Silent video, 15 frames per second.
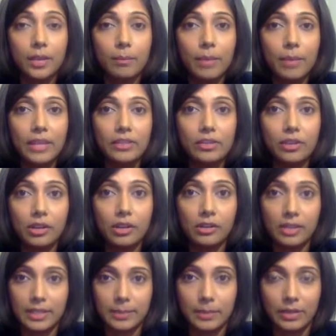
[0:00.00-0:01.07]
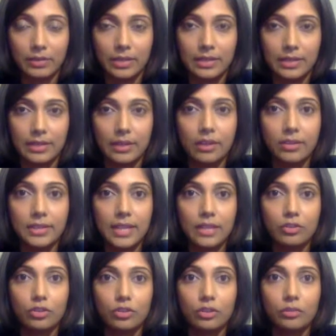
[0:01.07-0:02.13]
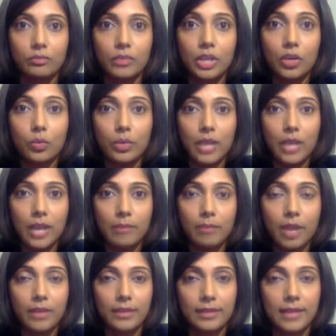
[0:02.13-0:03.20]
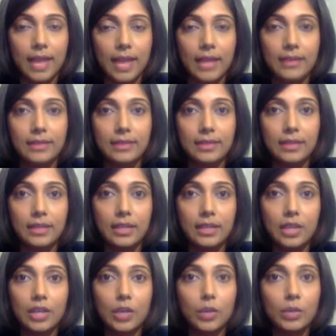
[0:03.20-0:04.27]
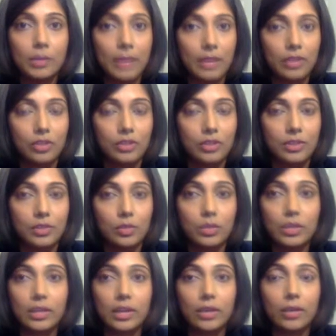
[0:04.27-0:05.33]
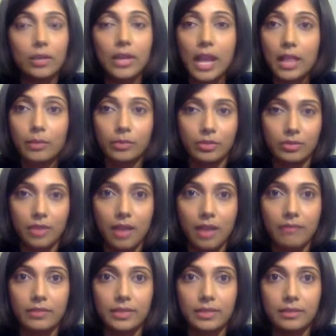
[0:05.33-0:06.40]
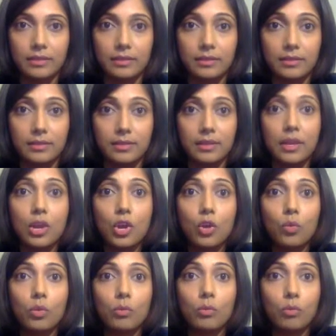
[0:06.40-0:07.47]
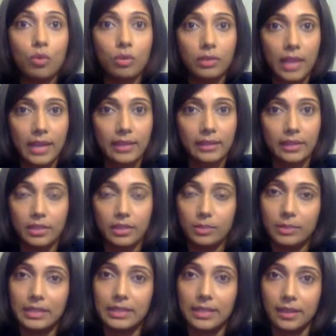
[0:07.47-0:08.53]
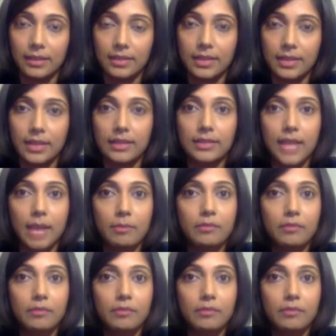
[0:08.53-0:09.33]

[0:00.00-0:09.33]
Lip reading: Based on our experience at our center, we hypothesized that EOE patients with a narrow caliber esophagus were more likely to be adults at the time